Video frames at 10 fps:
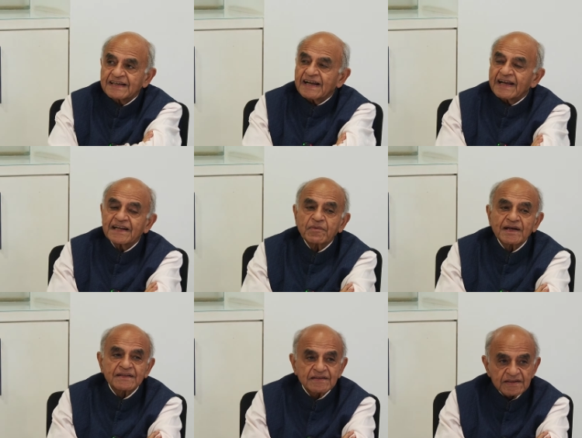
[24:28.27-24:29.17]

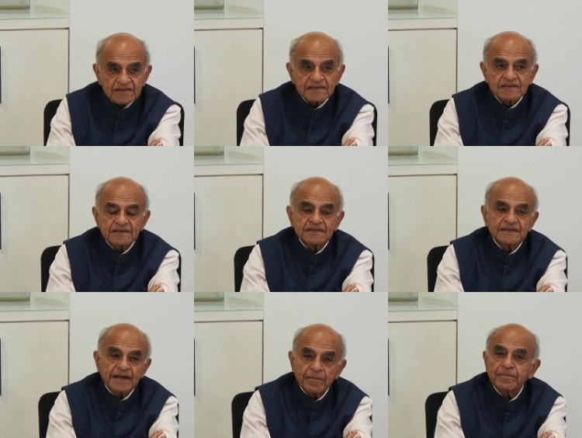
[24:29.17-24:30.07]
Anyway, this
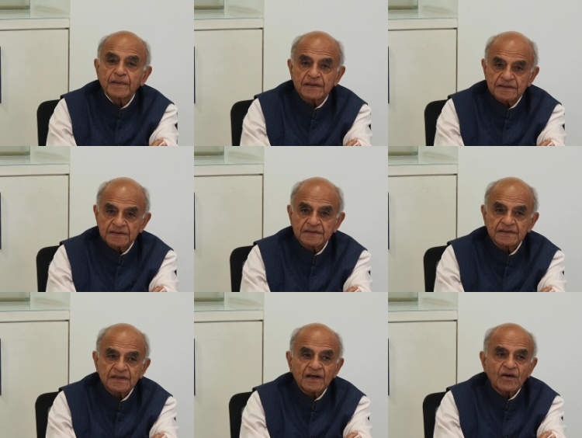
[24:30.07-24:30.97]
temper
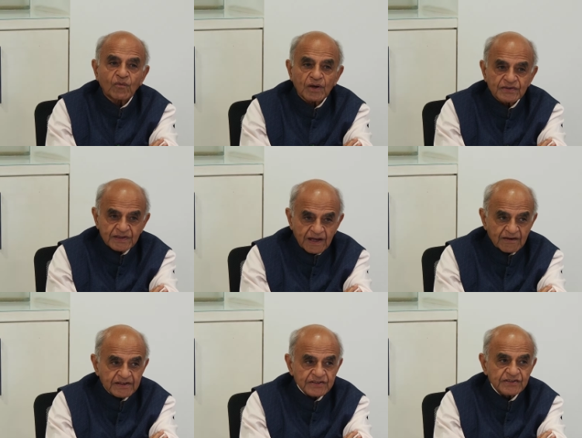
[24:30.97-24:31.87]
was
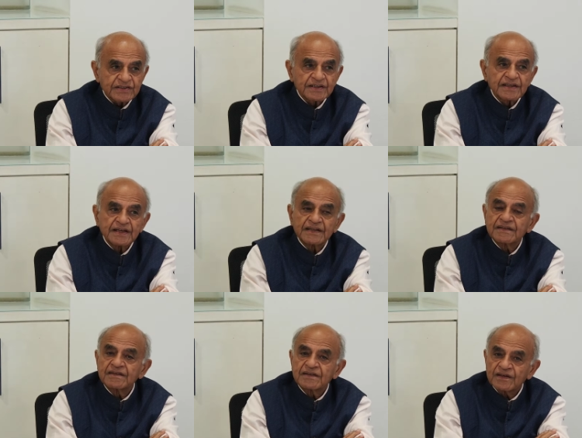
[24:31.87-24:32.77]
nourished
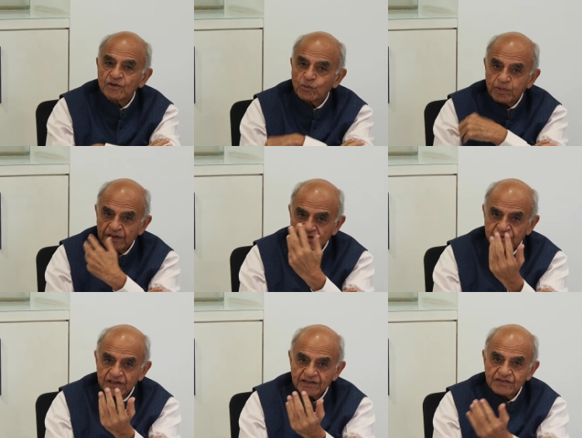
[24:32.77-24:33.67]
in the
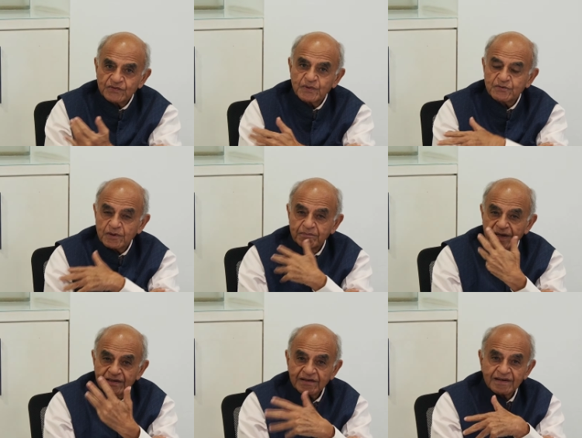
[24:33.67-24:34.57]
Upanishads, which were
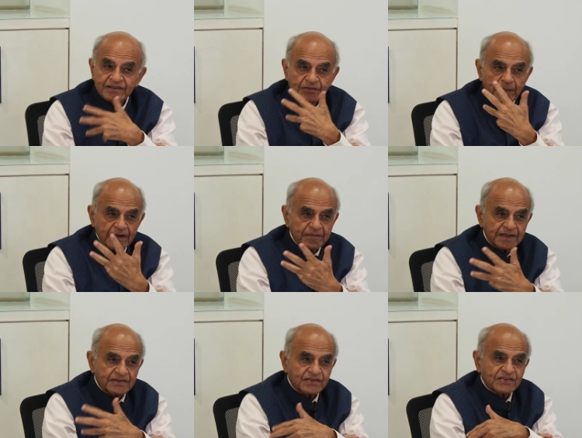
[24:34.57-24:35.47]
mental
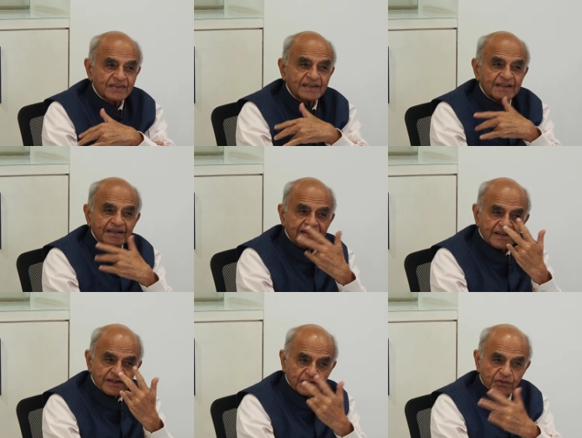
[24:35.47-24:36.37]
experiments.
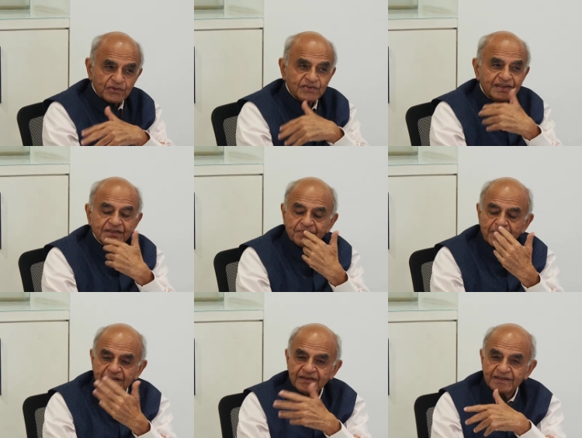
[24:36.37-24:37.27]
They used this
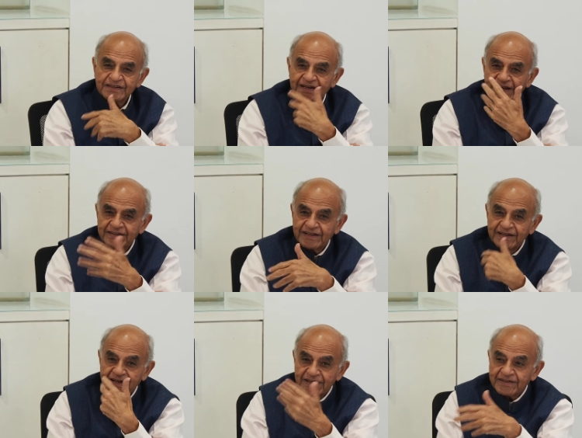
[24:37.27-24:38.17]
method, neti
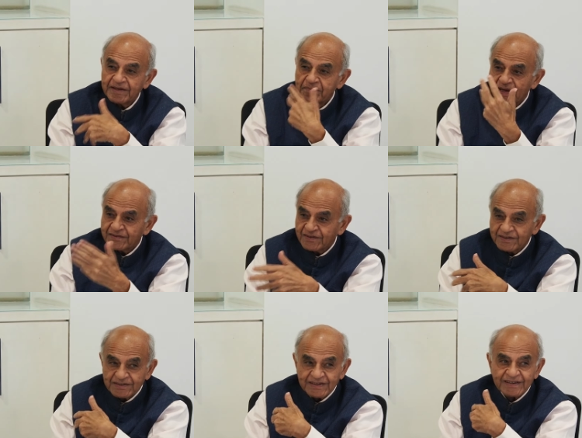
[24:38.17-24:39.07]
neti
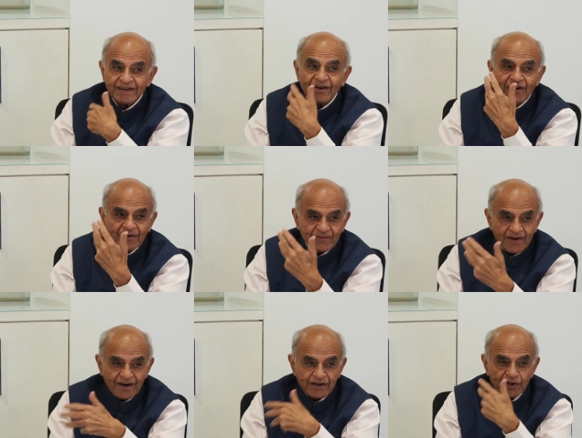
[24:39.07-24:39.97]
method, of
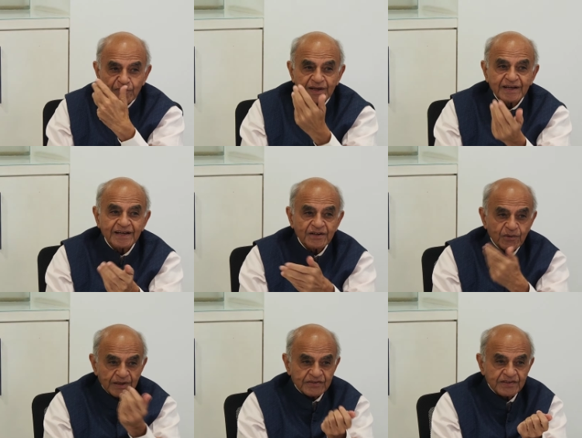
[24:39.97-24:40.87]
arguing and
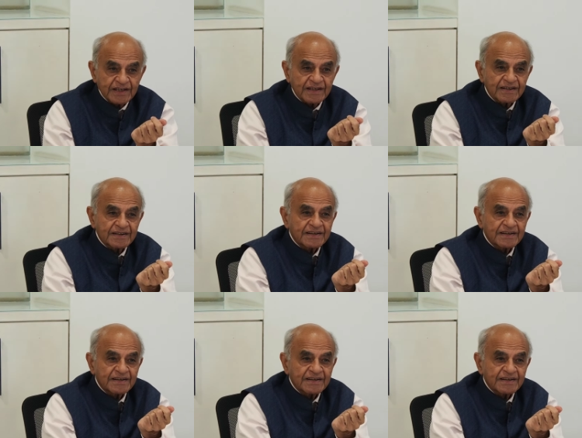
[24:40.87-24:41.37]
questioning.